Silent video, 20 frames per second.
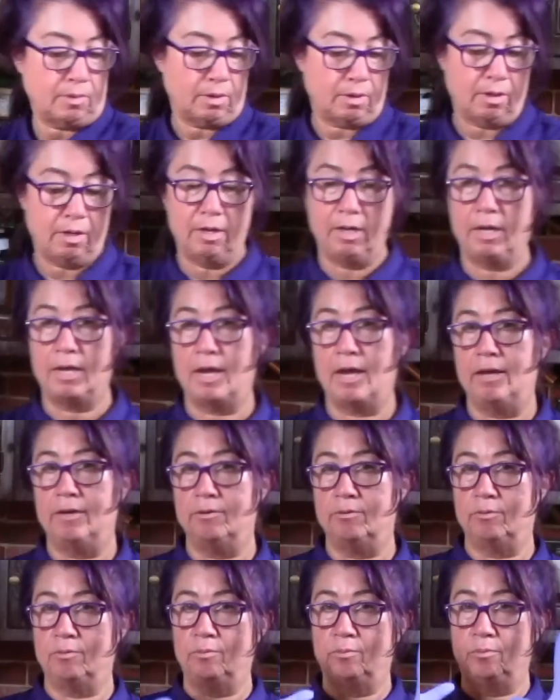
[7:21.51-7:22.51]
And
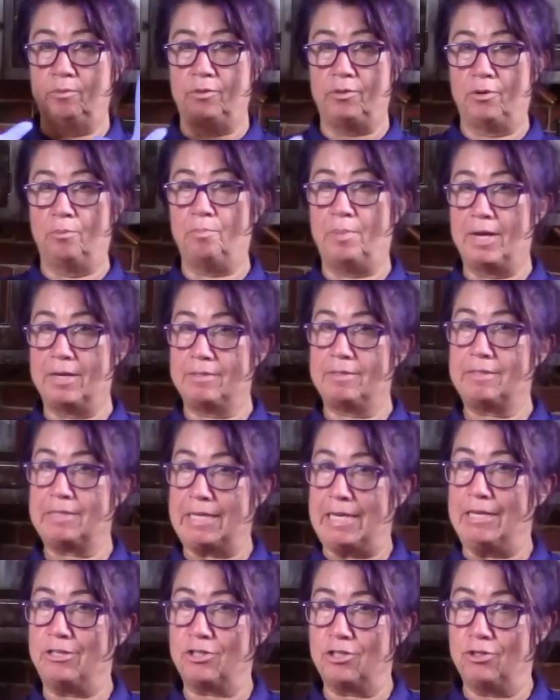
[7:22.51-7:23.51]
again, with your best
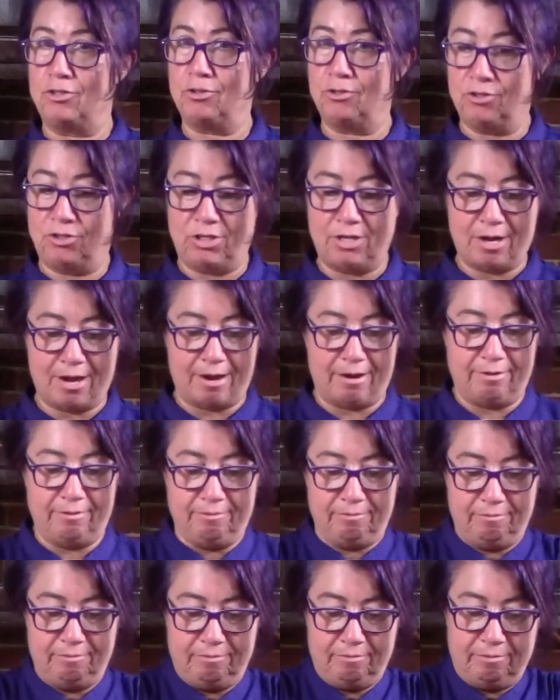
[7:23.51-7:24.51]
kitchen tools you got,
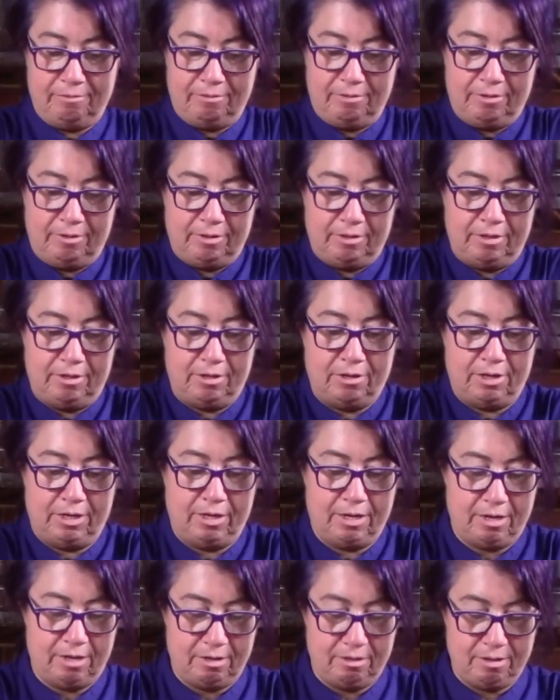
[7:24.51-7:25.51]
you're going to
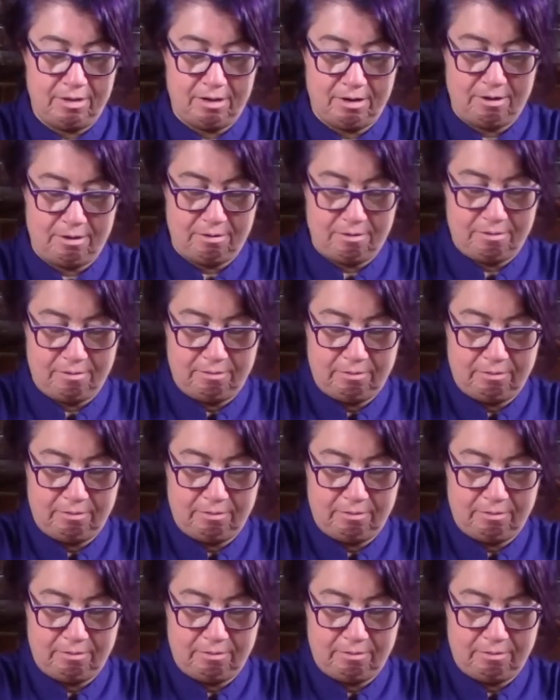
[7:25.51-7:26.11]
get in there.